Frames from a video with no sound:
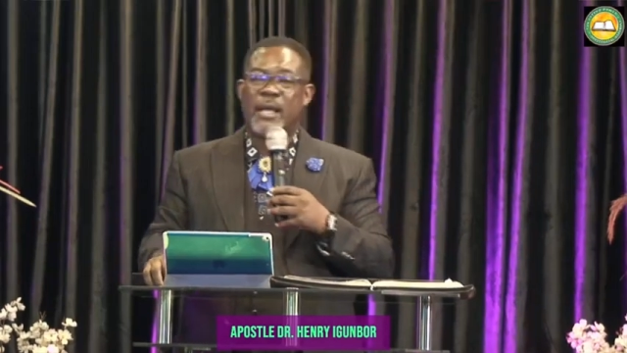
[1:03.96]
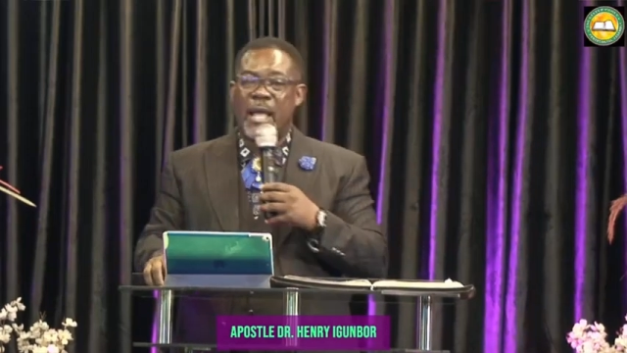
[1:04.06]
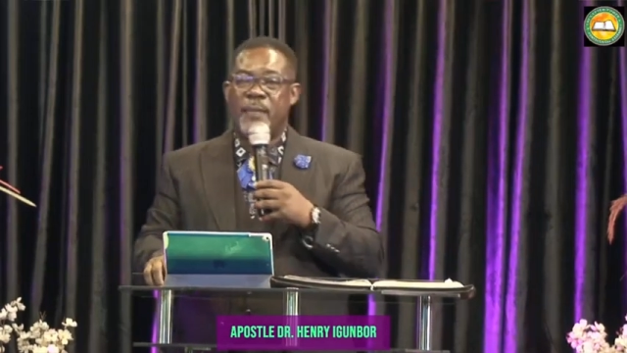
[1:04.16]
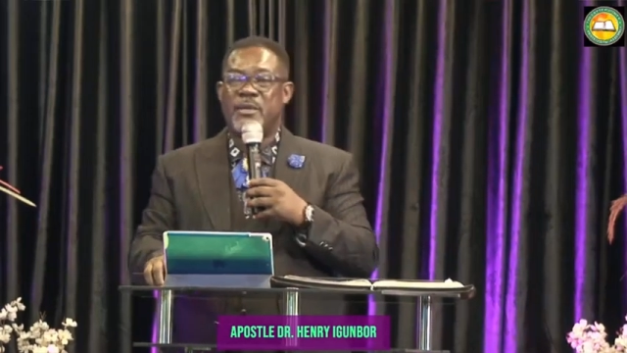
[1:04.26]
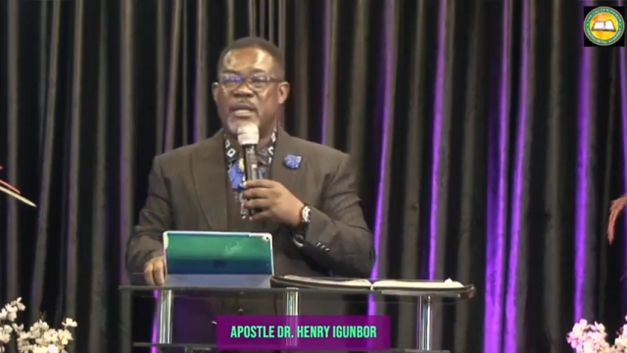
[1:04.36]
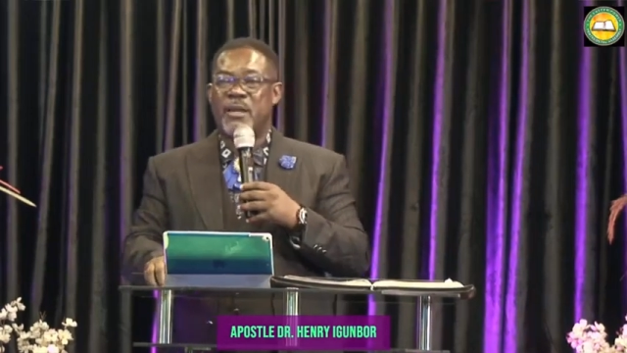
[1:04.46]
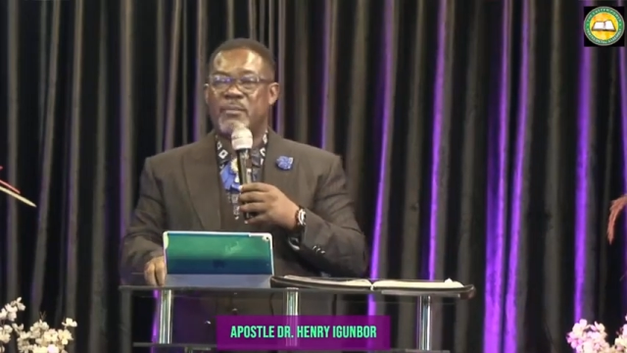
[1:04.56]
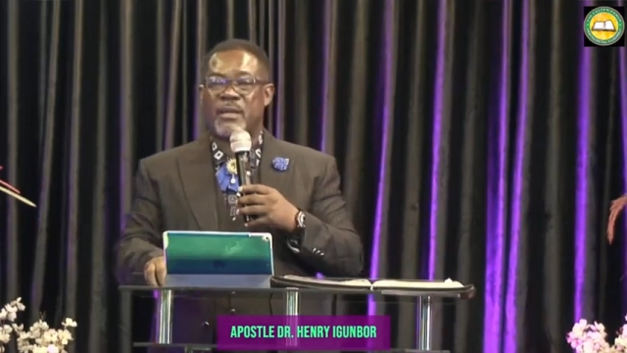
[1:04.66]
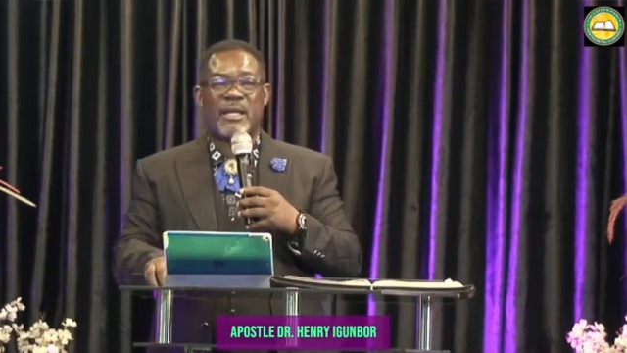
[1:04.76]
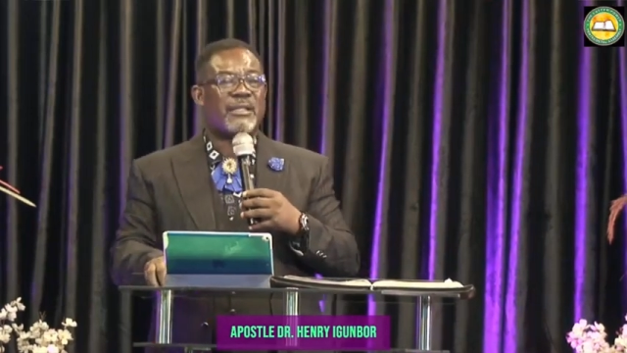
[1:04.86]

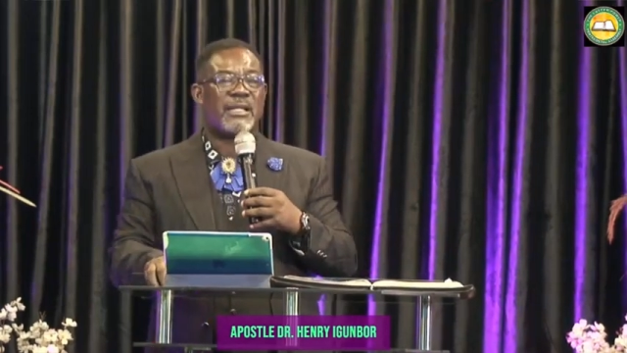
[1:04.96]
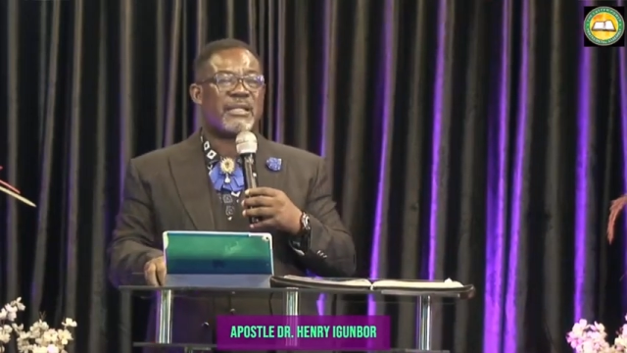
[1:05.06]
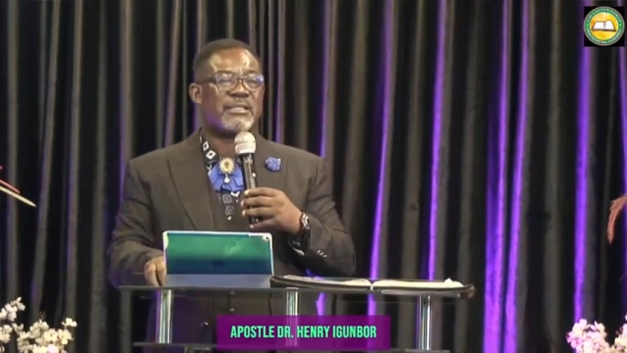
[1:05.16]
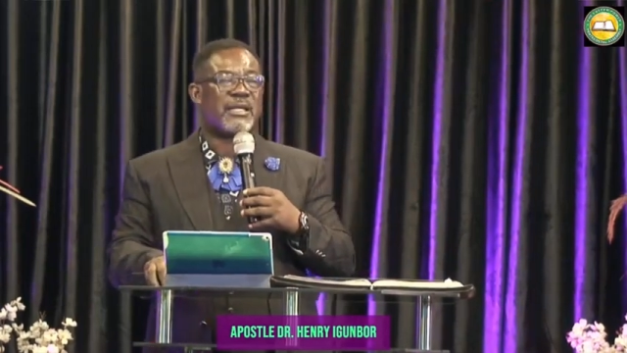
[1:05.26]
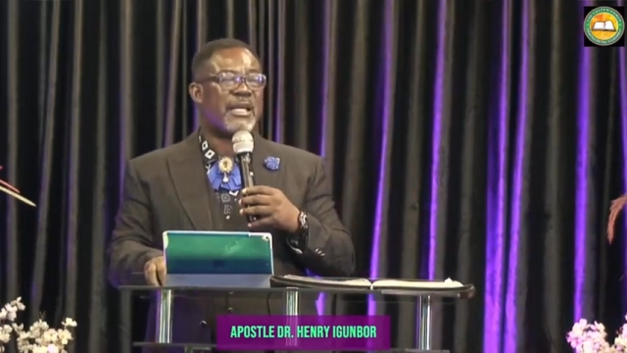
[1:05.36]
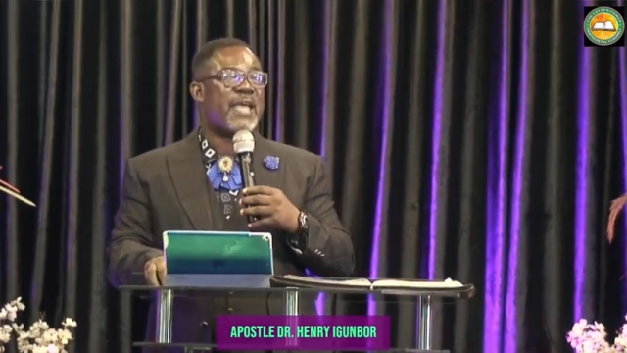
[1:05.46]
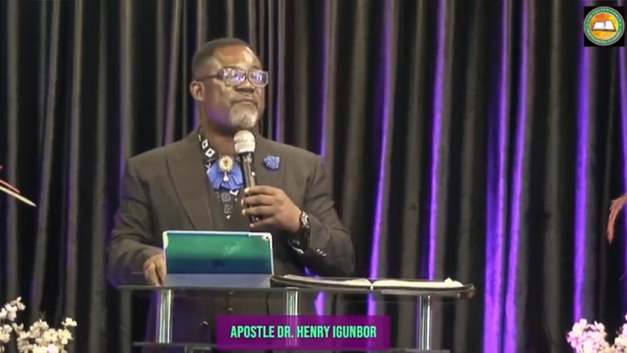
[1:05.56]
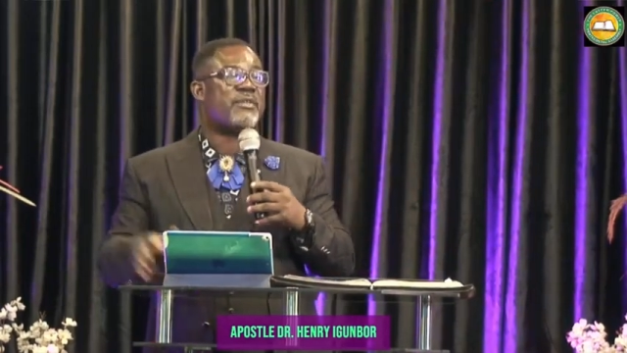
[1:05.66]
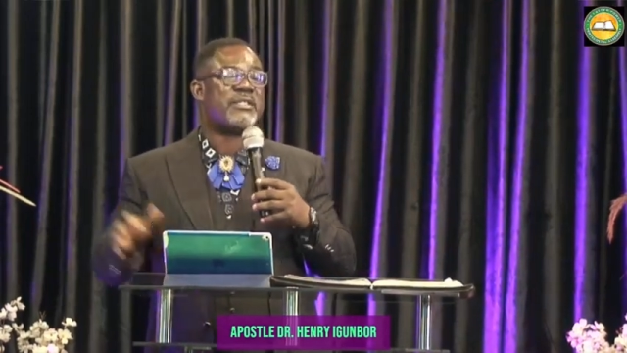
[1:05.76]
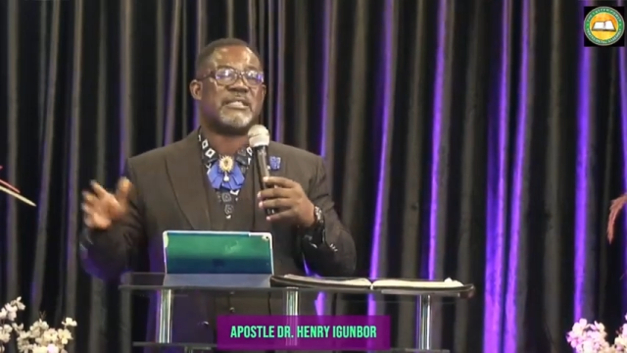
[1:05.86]
Abiram and Datan,
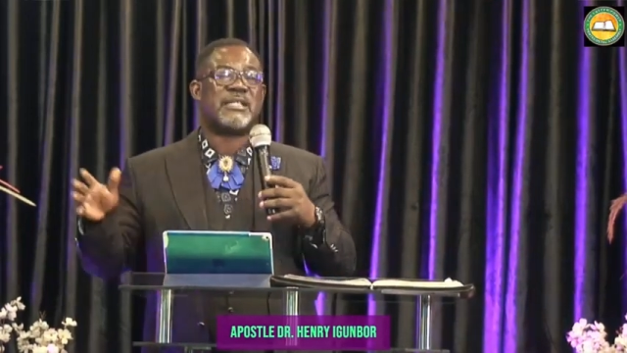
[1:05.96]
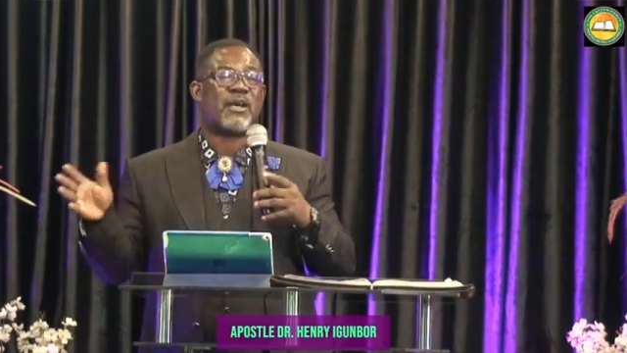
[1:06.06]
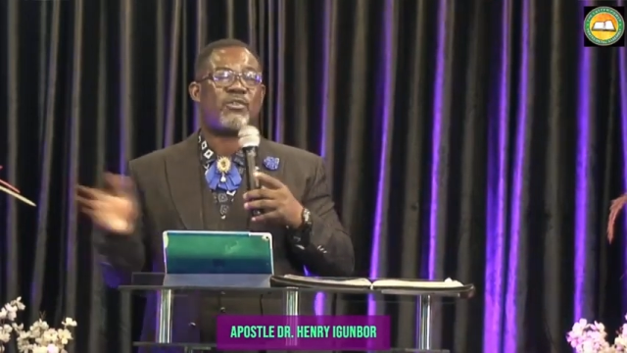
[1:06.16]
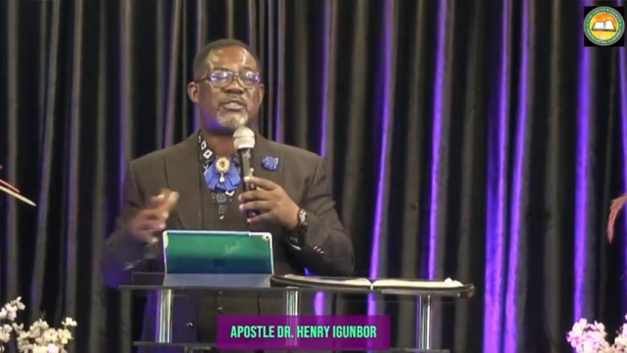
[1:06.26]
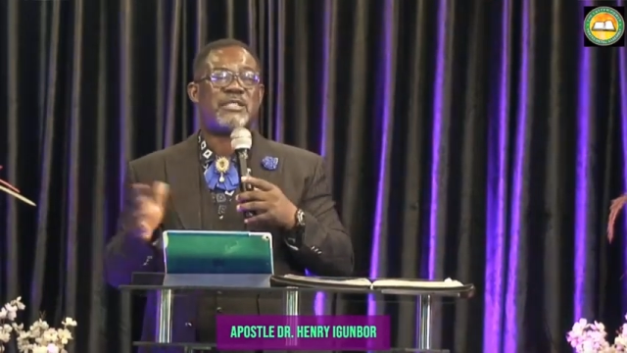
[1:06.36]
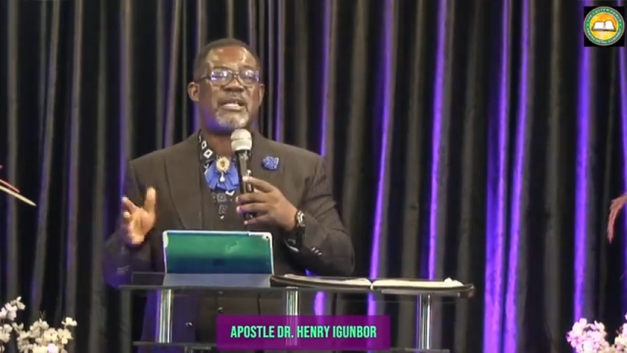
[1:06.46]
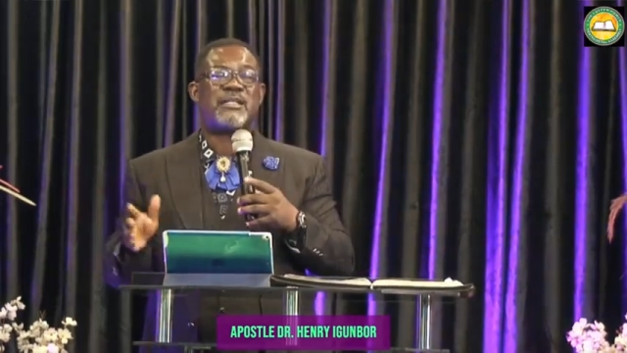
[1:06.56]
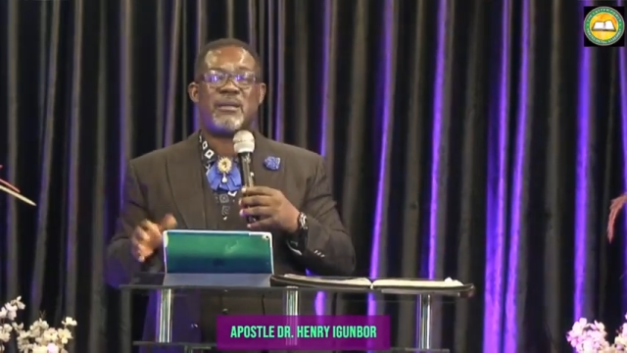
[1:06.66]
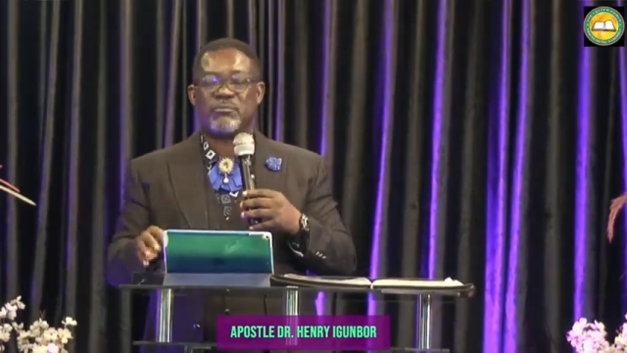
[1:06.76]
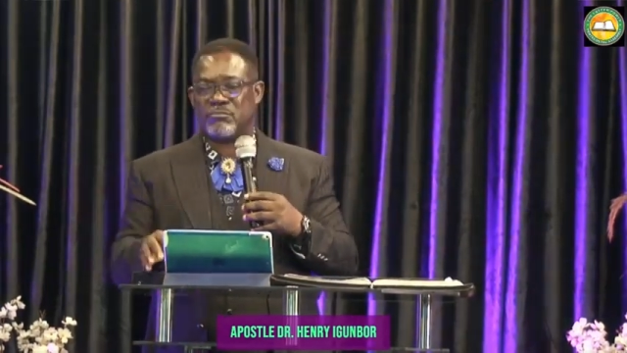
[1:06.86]
everything that
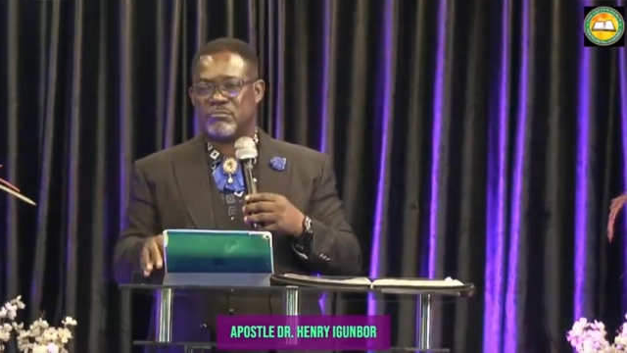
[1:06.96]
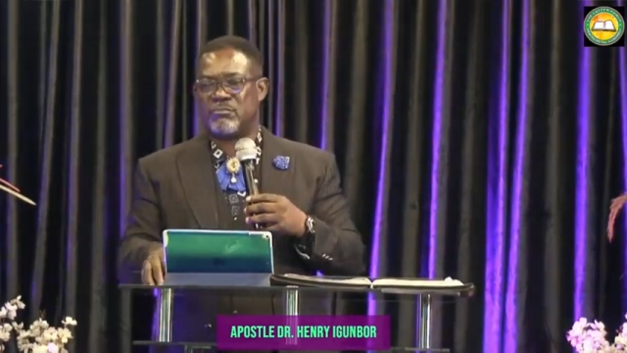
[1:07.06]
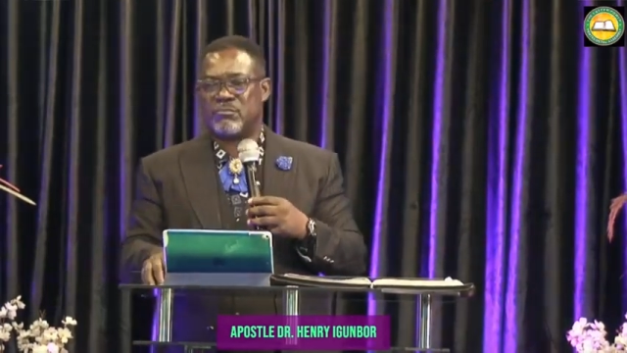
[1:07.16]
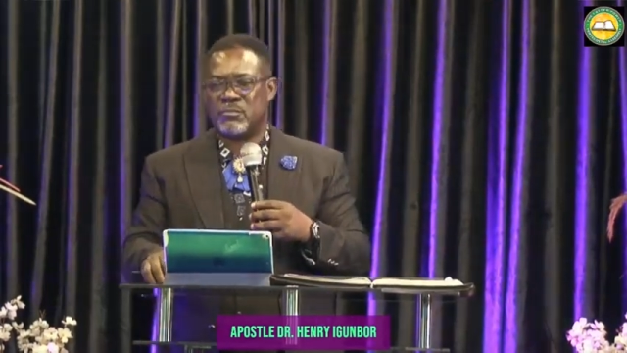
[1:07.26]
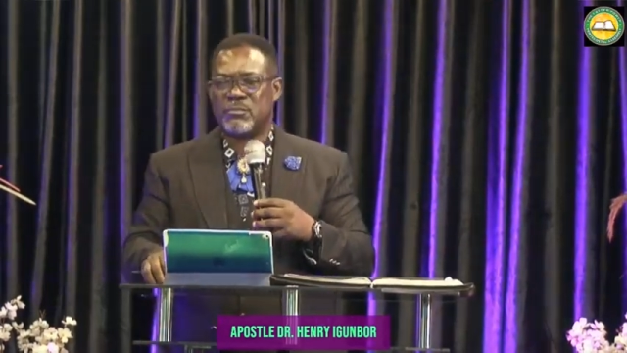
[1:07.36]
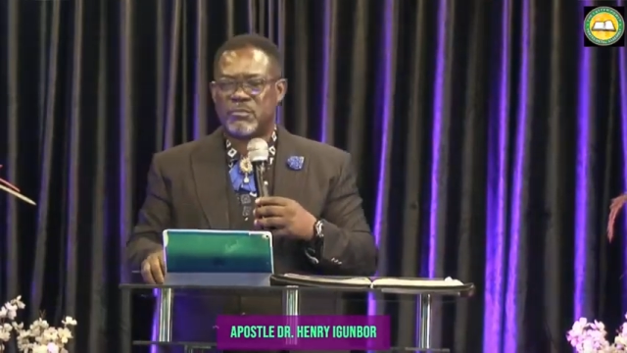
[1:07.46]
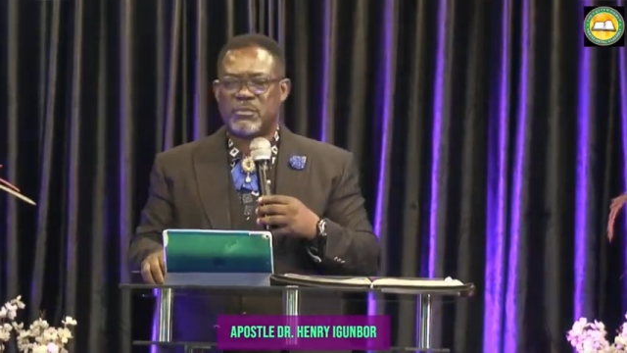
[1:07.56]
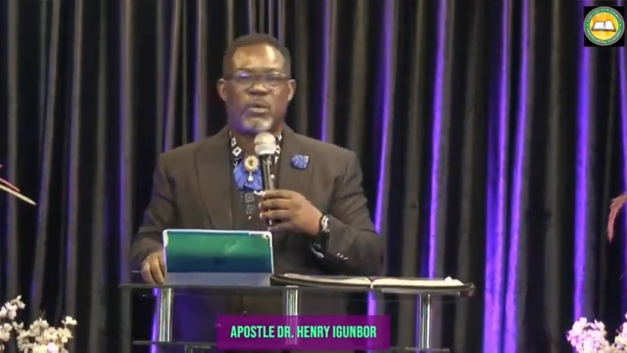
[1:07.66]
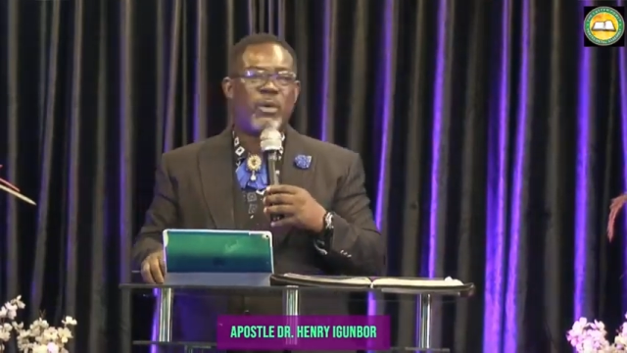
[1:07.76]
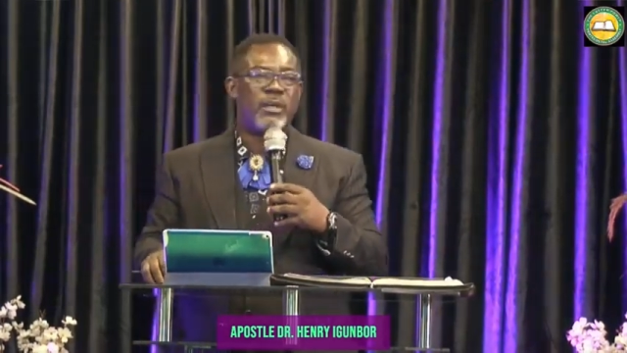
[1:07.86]
concerned them,
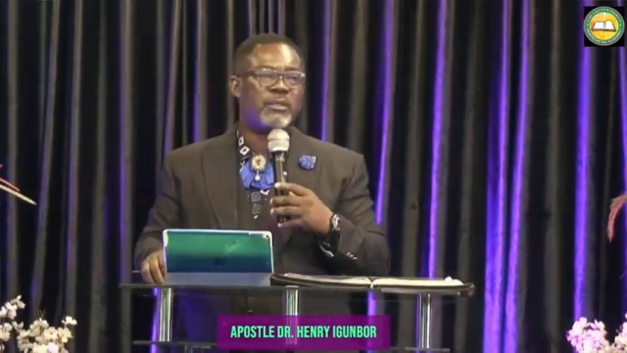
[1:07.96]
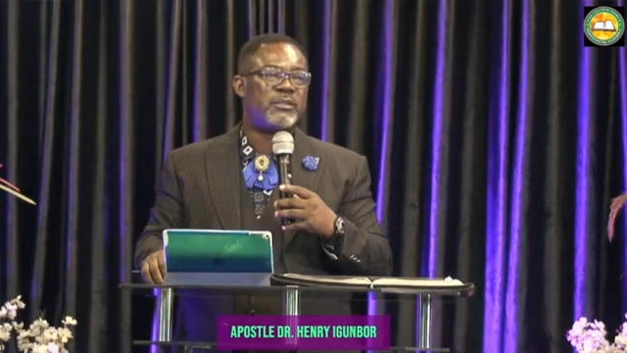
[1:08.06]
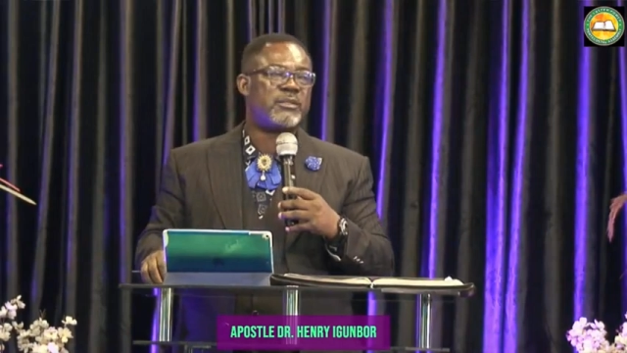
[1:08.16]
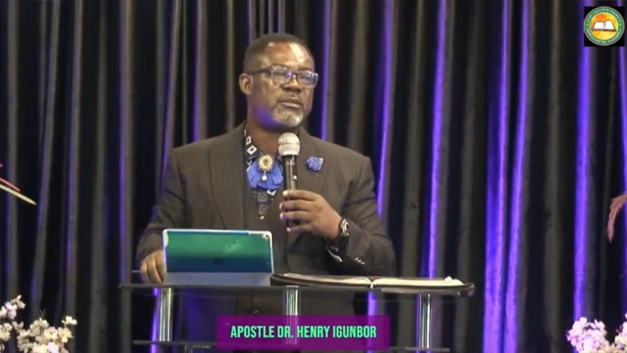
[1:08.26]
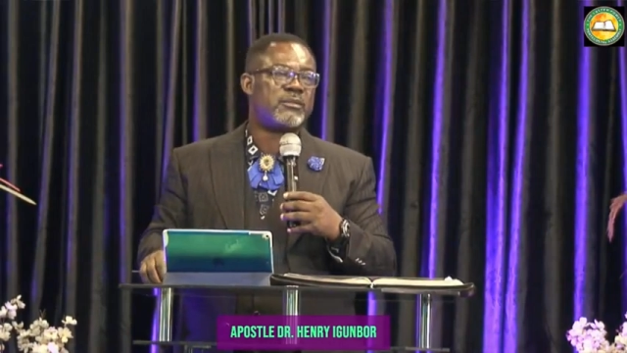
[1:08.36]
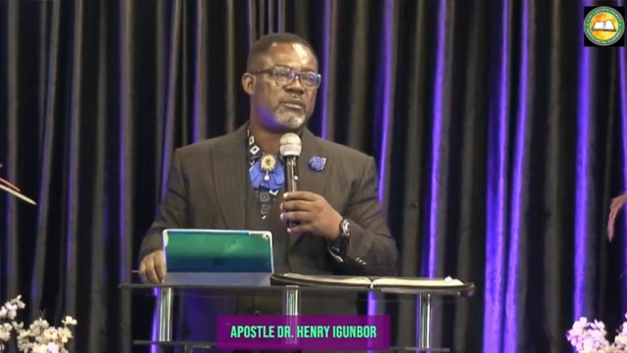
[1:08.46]
they went.